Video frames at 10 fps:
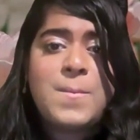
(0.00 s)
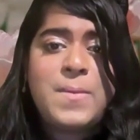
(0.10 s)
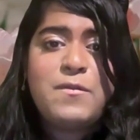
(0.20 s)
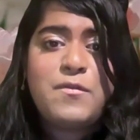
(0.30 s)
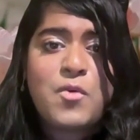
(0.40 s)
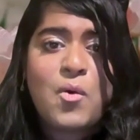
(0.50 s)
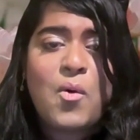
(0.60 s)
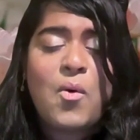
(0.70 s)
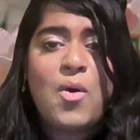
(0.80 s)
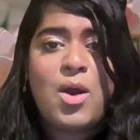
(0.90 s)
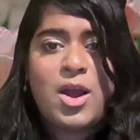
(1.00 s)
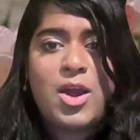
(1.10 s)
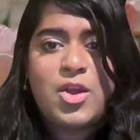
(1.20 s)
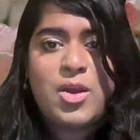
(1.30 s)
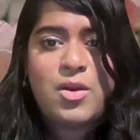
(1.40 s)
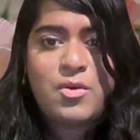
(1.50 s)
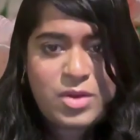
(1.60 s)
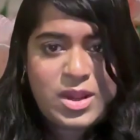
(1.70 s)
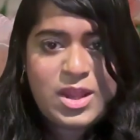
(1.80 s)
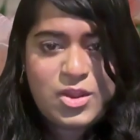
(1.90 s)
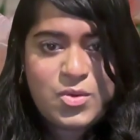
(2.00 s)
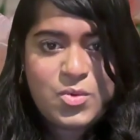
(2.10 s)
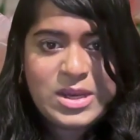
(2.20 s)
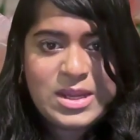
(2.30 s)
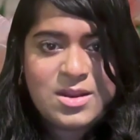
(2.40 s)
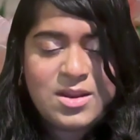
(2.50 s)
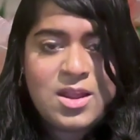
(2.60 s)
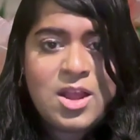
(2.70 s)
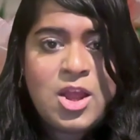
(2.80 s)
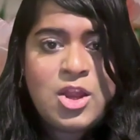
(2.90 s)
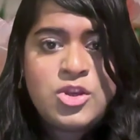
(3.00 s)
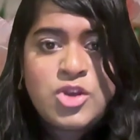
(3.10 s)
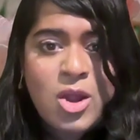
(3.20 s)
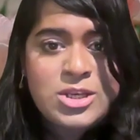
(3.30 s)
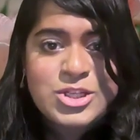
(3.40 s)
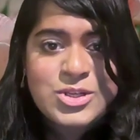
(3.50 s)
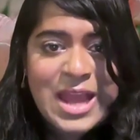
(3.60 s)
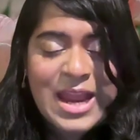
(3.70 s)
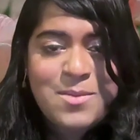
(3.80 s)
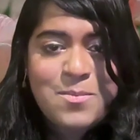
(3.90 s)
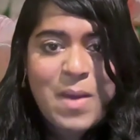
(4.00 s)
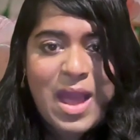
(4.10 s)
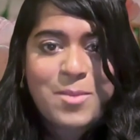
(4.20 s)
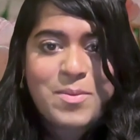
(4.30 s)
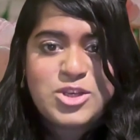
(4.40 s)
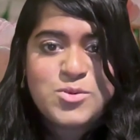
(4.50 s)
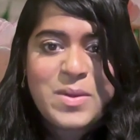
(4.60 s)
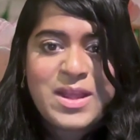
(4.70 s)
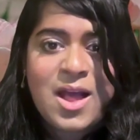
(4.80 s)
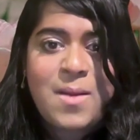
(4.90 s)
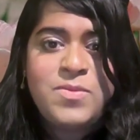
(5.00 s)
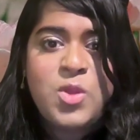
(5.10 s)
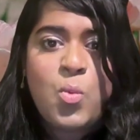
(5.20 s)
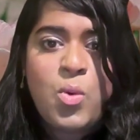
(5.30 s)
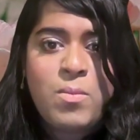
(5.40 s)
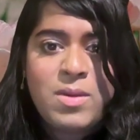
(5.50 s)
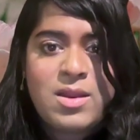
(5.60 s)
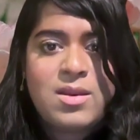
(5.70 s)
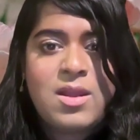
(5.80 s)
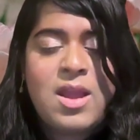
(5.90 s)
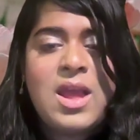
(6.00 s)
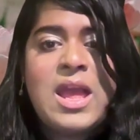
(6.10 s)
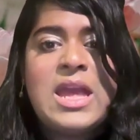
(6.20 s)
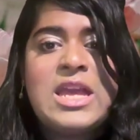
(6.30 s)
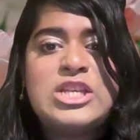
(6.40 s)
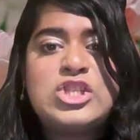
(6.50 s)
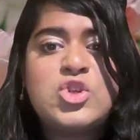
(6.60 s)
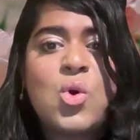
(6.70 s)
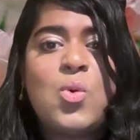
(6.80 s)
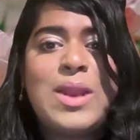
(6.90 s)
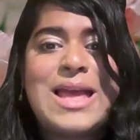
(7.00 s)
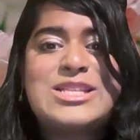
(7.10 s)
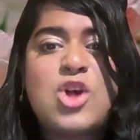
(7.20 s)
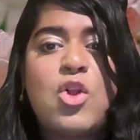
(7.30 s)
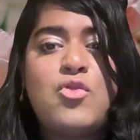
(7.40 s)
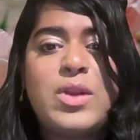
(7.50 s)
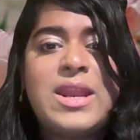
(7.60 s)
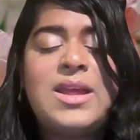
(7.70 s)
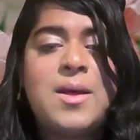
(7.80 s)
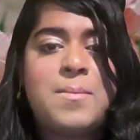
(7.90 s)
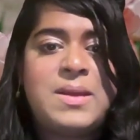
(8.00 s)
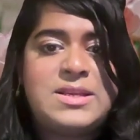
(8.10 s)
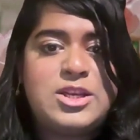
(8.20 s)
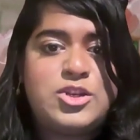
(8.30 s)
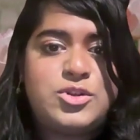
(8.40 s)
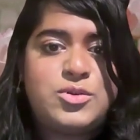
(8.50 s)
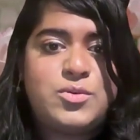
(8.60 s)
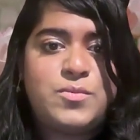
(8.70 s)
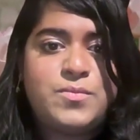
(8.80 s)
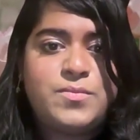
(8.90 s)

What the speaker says: before reunion. Not to get him back, but to become the woman his soul has already committed to.